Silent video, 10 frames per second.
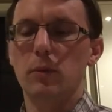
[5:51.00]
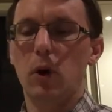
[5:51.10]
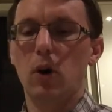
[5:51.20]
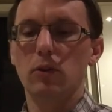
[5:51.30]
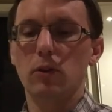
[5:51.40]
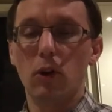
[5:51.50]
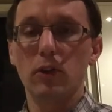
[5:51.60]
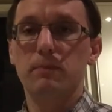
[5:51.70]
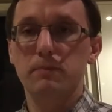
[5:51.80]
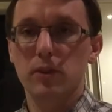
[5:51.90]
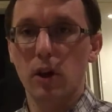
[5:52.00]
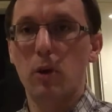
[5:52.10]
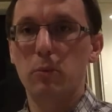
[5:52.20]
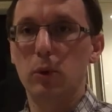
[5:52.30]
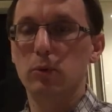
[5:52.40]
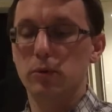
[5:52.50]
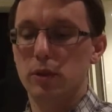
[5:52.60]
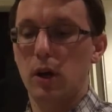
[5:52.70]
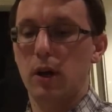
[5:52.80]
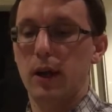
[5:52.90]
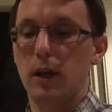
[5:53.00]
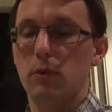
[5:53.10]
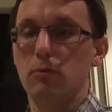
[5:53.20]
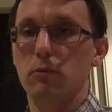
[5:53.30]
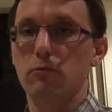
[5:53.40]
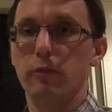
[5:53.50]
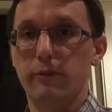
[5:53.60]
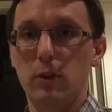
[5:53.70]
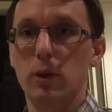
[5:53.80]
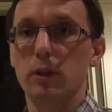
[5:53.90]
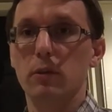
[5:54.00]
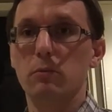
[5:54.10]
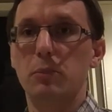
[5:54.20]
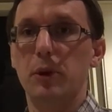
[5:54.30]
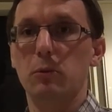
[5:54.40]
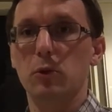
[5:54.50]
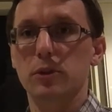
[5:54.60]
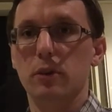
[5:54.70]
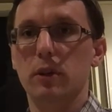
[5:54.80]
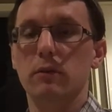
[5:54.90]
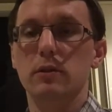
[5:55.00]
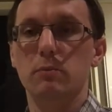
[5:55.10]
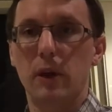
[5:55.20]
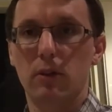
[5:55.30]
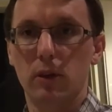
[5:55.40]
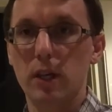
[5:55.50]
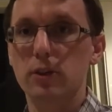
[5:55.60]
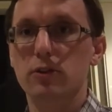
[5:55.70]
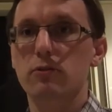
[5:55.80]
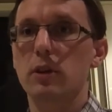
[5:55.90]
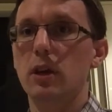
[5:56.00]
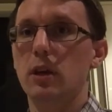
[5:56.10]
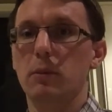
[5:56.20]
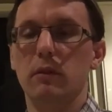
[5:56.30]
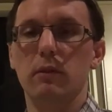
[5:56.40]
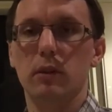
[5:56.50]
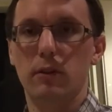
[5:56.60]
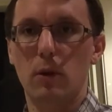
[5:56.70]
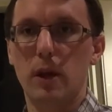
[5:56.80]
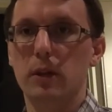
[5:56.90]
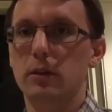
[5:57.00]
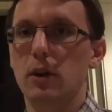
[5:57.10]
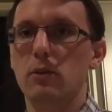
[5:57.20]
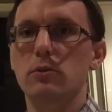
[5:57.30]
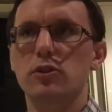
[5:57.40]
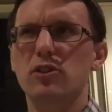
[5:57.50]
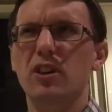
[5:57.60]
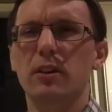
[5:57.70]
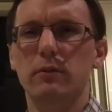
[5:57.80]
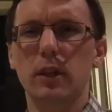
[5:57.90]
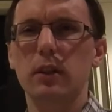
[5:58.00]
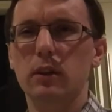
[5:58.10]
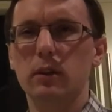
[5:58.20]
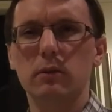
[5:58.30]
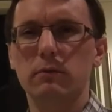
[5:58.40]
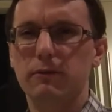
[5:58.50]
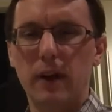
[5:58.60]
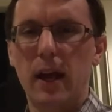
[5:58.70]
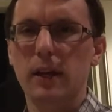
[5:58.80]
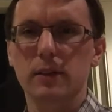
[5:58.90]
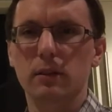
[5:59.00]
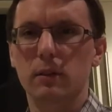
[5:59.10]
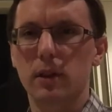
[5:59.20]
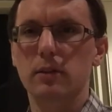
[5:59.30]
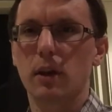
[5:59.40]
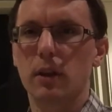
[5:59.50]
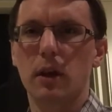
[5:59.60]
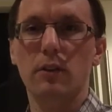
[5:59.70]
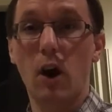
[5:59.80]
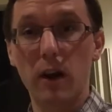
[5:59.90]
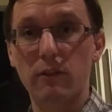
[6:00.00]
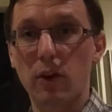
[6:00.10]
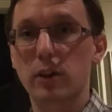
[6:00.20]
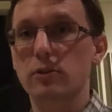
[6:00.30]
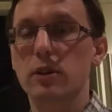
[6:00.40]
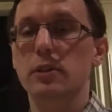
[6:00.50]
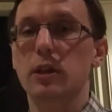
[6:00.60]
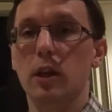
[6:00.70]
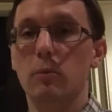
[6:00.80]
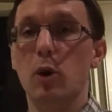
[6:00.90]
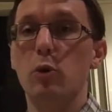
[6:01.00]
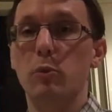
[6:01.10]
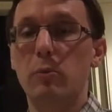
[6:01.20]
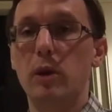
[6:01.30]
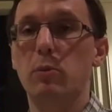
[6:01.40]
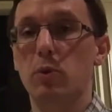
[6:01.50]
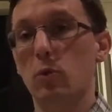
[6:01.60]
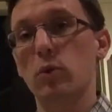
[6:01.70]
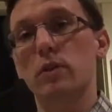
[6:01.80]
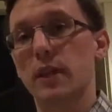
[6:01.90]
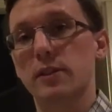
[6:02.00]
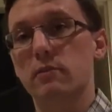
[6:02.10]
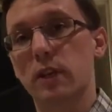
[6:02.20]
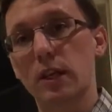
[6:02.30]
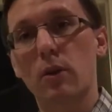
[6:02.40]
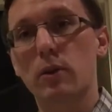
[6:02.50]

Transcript: On the samples, I am reviewing them, but I'm also giving some background history. I'm giving a few anecdotes, just kind of little facts and things like that I find interesting, and I'm hoping people that wouldn't necessarily know